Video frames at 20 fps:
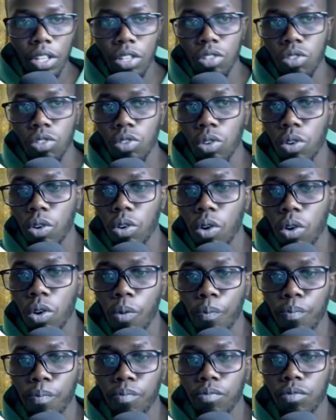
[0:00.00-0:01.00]

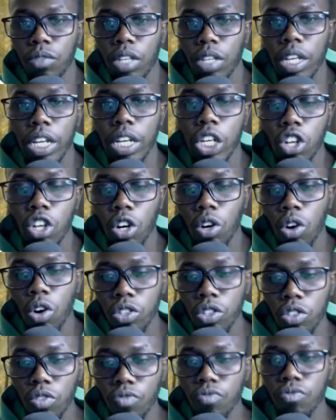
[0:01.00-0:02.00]
So in your
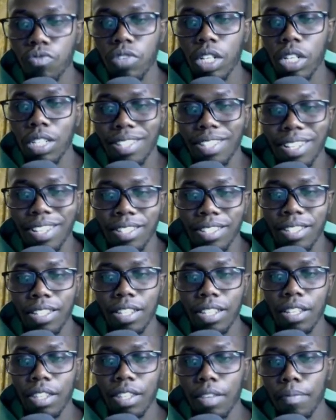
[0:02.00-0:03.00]
course of
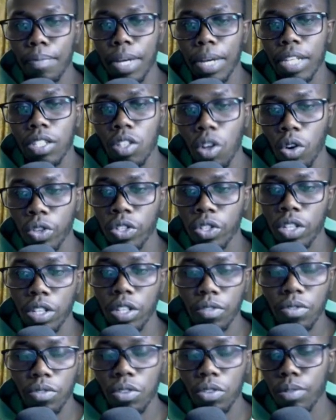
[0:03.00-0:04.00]
researching the best hosting
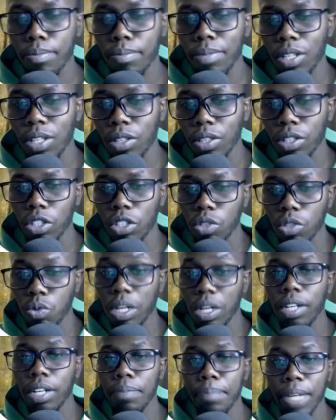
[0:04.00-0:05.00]
for your blog, you
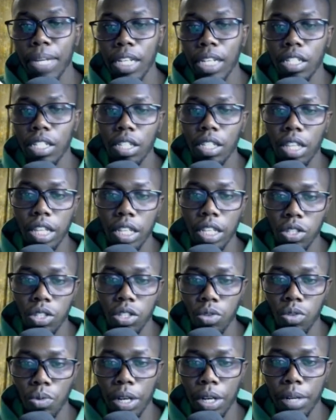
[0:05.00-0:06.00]
will meet these
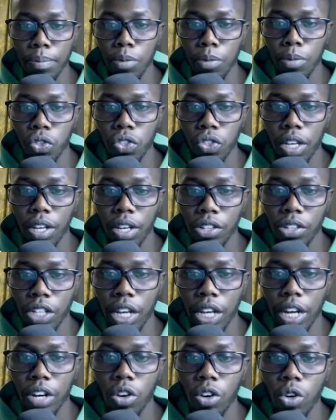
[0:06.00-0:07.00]
two animals here,
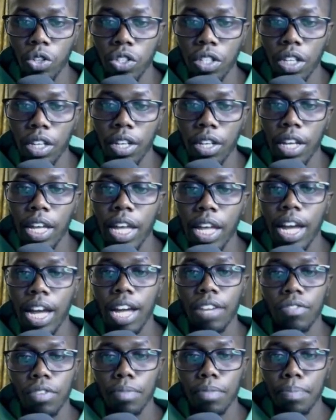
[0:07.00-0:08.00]
shared hosting
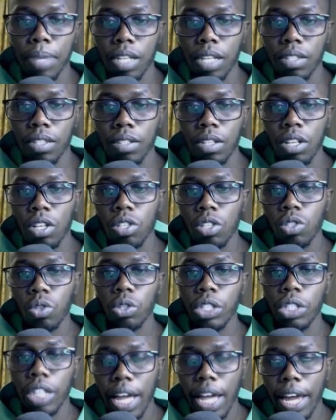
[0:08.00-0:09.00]
and VPS. So
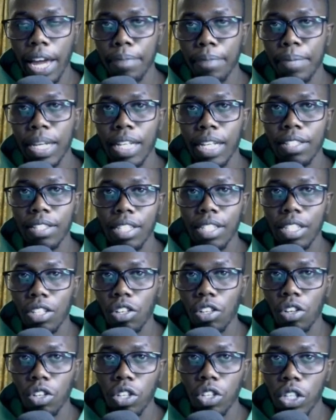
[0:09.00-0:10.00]
shared means,
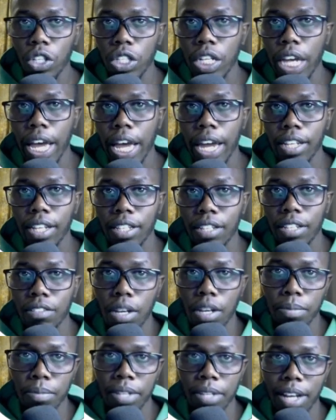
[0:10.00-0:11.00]
you're sharing the
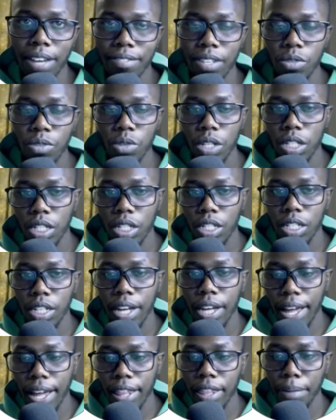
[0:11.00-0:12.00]
same server with
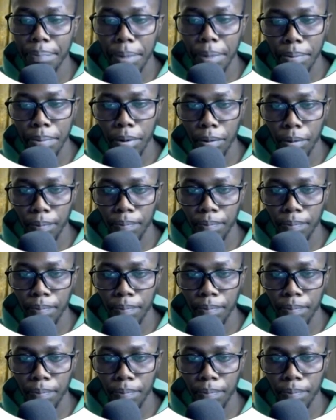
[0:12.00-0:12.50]
other people.